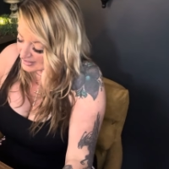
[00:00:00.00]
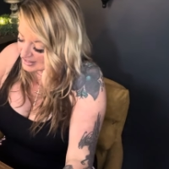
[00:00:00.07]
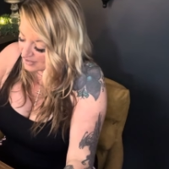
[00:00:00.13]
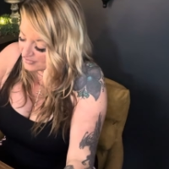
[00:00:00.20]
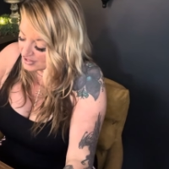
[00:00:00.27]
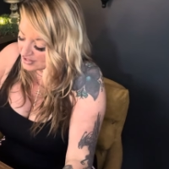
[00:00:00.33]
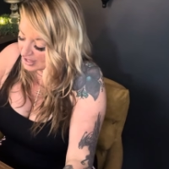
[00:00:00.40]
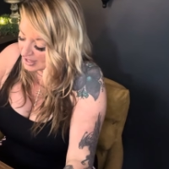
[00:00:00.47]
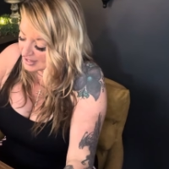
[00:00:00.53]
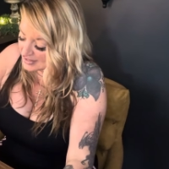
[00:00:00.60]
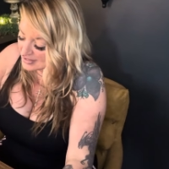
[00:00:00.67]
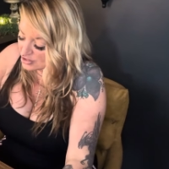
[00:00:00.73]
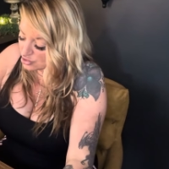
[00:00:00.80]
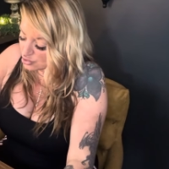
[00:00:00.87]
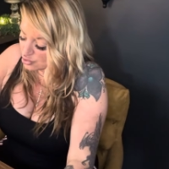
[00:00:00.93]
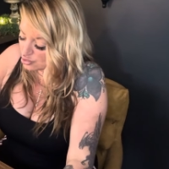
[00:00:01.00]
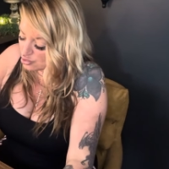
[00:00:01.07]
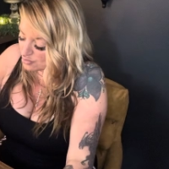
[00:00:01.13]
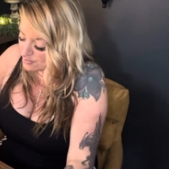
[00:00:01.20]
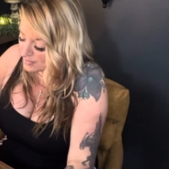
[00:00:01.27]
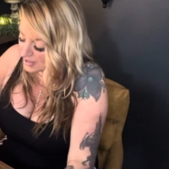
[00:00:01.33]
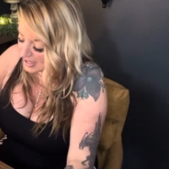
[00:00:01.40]
seven days,
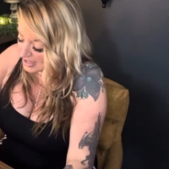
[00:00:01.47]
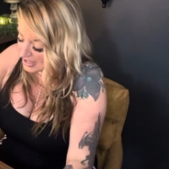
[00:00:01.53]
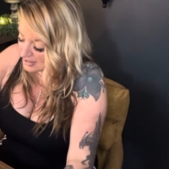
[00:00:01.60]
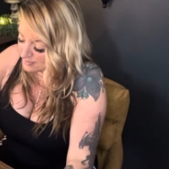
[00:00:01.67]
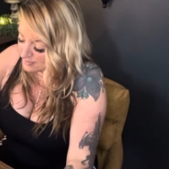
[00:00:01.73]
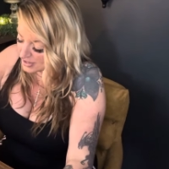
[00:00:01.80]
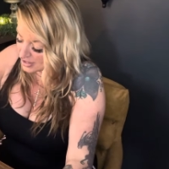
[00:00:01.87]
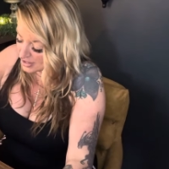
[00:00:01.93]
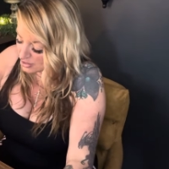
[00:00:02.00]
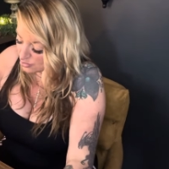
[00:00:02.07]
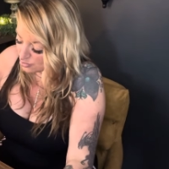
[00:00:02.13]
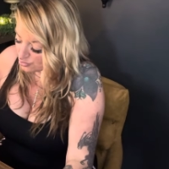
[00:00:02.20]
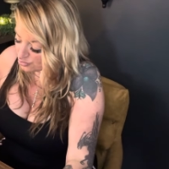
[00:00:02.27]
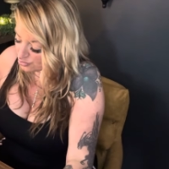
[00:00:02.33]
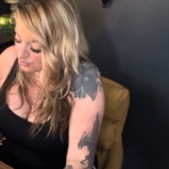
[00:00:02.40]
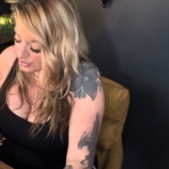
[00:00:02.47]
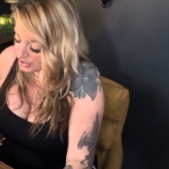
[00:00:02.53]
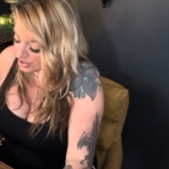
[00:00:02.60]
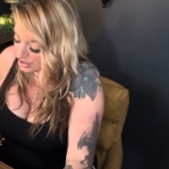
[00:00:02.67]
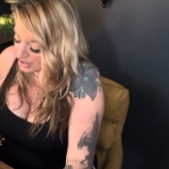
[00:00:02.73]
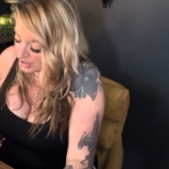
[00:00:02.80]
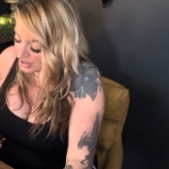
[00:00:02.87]
you may be
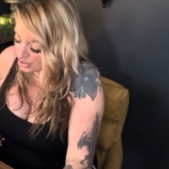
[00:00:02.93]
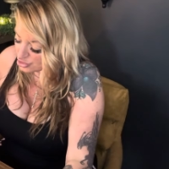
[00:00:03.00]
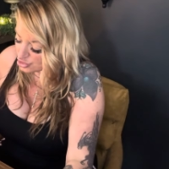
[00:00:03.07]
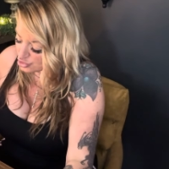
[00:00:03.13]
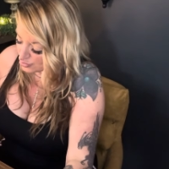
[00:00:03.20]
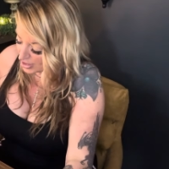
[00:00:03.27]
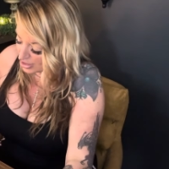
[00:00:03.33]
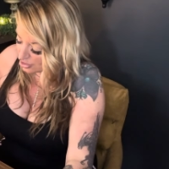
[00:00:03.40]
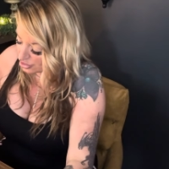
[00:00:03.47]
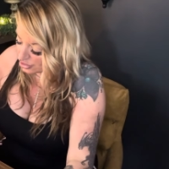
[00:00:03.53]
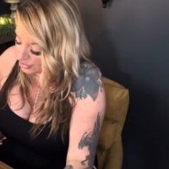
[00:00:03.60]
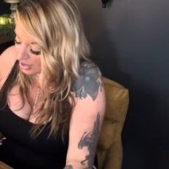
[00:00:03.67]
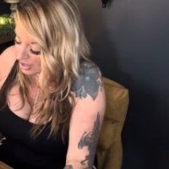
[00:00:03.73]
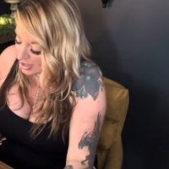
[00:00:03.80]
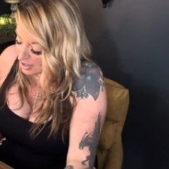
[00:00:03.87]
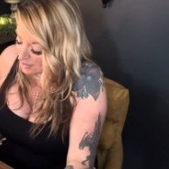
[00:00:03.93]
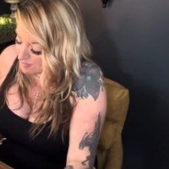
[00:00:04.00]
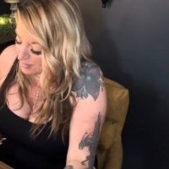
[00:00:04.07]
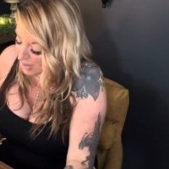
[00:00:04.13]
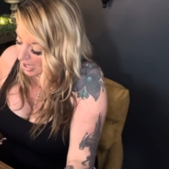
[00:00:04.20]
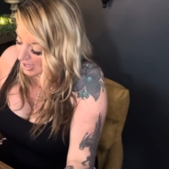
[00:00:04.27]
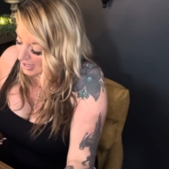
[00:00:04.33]
really triggered
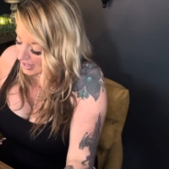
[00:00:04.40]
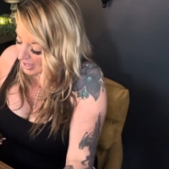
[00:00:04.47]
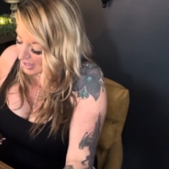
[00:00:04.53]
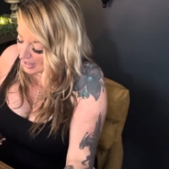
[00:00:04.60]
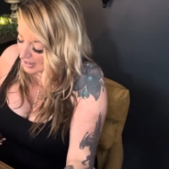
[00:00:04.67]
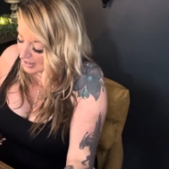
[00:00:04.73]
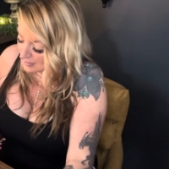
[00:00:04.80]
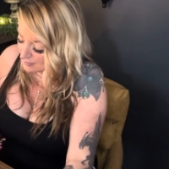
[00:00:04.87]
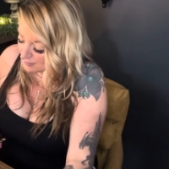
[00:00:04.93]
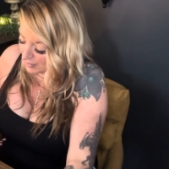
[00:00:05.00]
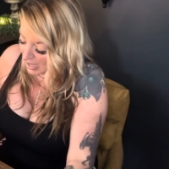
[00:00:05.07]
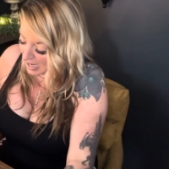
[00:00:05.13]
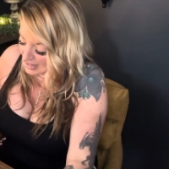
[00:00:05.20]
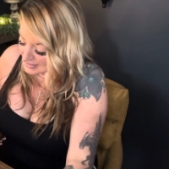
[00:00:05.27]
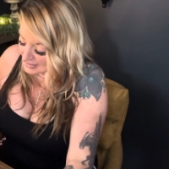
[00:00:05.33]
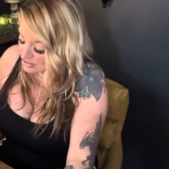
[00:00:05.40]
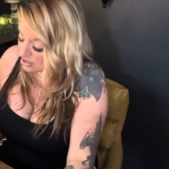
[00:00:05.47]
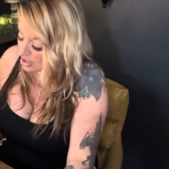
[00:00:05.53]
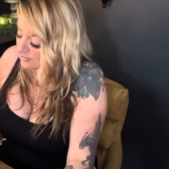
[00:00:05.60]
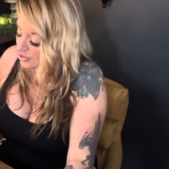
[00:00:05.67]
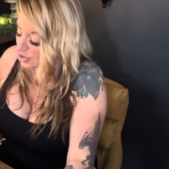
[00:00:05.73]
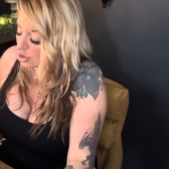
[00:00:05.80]
by a past
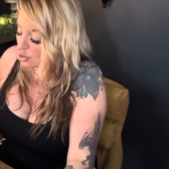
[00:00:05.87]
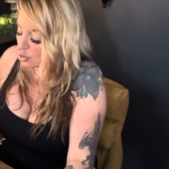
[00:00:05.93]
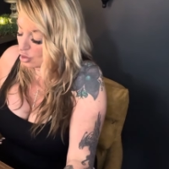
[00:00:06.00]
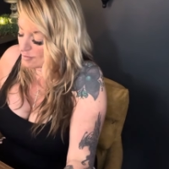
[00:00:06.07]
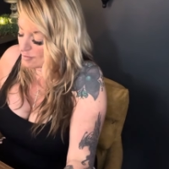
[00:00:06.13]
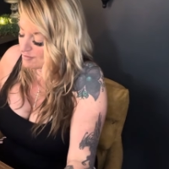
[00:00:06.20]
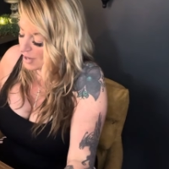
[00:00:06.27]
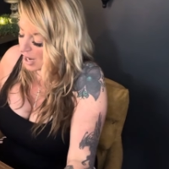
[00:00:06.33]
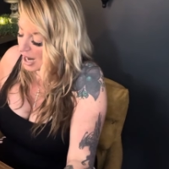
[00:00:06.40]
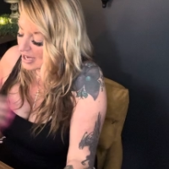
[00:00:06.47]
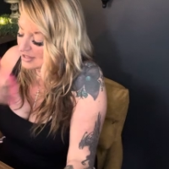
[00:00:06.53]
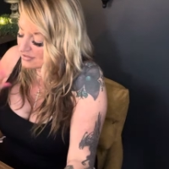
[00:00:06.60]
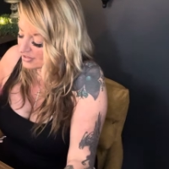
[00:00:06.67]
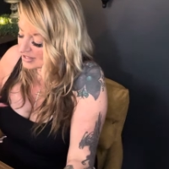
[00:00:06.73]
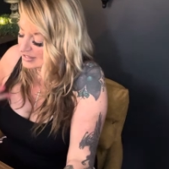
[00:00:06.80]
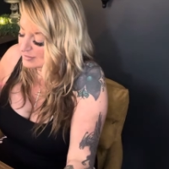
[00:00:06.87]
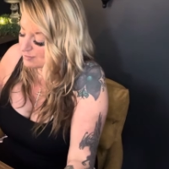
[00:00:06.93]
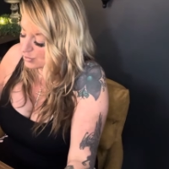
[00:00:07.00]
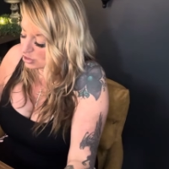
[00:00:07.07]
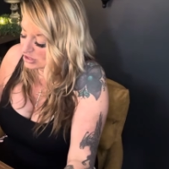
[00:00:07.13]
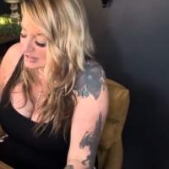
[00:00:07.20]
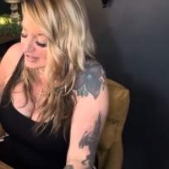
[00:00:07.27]
lover or by this
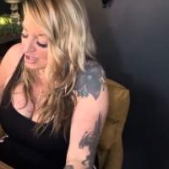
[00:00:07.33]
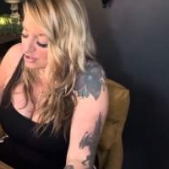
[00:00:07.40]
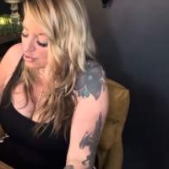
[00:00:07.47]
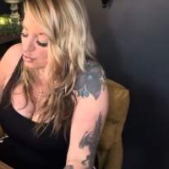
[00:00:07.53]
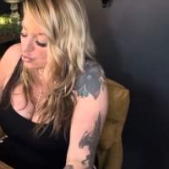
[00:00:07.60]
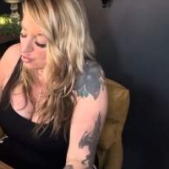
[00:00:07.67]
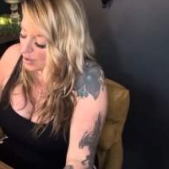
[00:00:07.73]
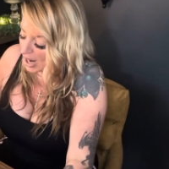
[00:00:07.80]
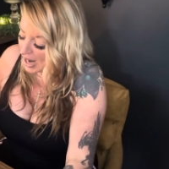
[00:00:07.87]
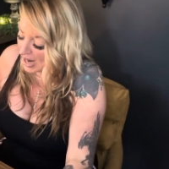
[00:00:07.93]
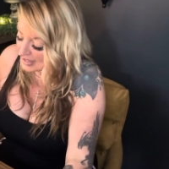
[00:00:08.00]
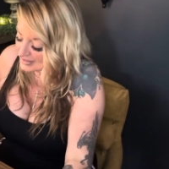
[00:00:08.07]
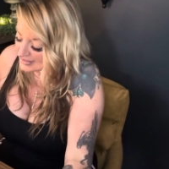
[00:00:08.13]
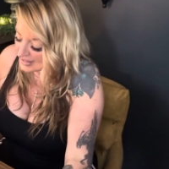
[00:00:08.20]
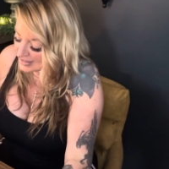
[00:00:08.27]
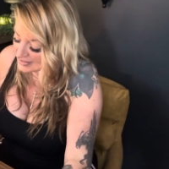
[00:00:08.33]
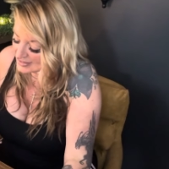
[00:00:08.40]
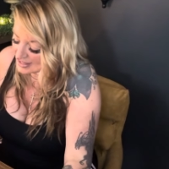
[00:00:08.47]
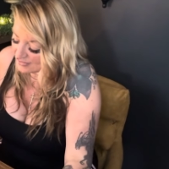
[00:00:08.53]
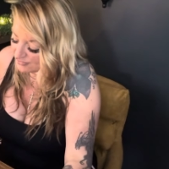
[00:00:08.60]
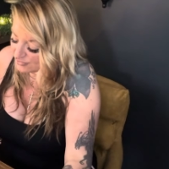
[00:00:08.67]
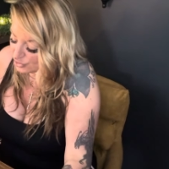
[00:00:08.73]
person who acts as
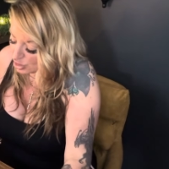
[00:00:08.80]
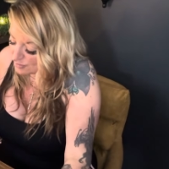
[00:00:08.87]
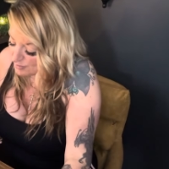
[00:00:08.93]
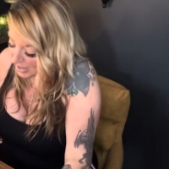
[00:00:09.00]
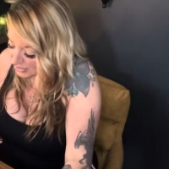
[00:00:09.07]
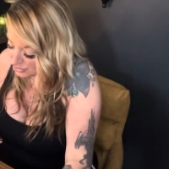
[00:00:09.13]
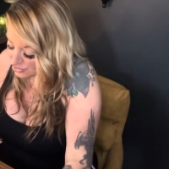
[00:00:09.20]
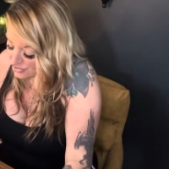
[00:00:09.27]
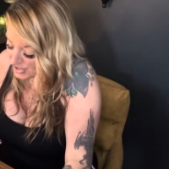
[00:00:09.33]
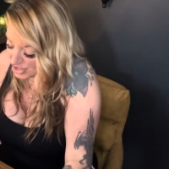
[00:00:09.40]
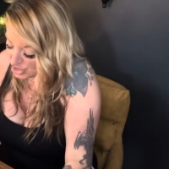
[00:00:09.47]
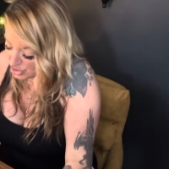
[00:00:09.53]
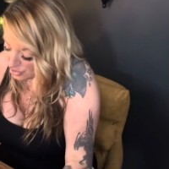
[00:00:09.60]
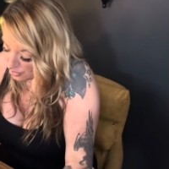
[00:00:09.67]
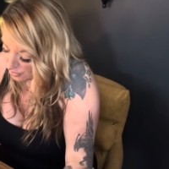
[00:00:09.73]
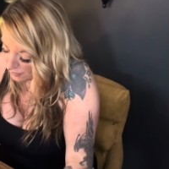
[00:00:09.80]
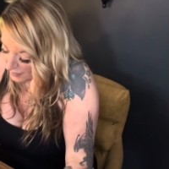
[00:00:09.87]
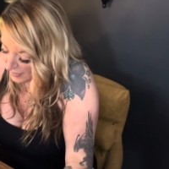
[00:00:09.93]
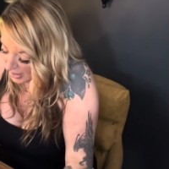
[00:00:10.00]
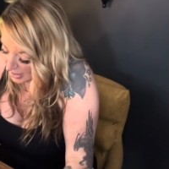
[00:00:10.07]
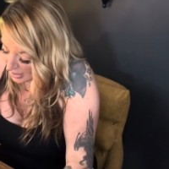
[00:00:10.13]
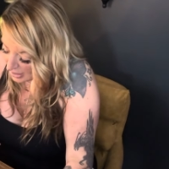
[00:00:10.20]
if they're better than you.
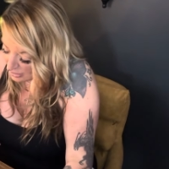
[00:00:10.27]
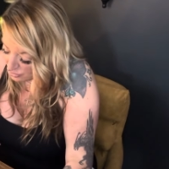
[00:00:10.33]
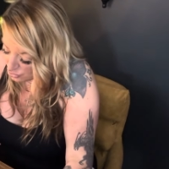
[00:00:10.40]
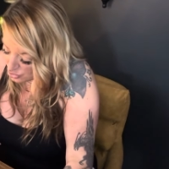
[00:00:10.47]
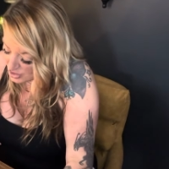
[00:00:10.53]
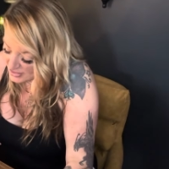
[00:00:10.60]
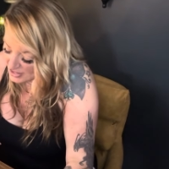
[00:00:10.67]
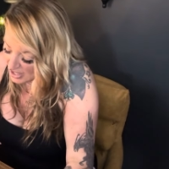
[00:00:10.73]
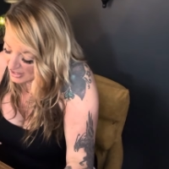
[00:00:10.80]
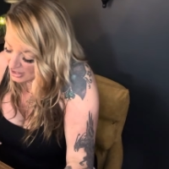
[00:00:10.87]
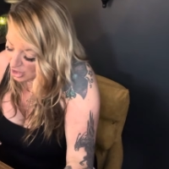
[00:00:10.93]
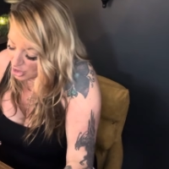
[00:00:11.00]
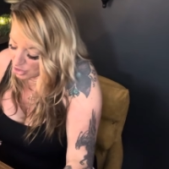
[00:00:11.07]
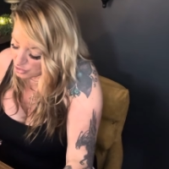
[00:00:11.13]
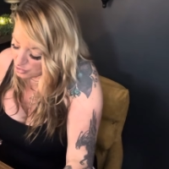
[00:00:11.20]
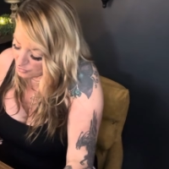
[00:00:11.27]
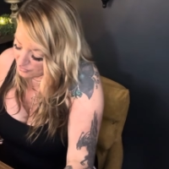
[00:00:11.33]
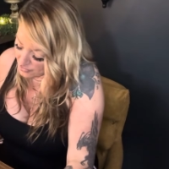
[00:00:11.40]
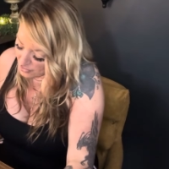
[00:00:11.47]
It looks like you've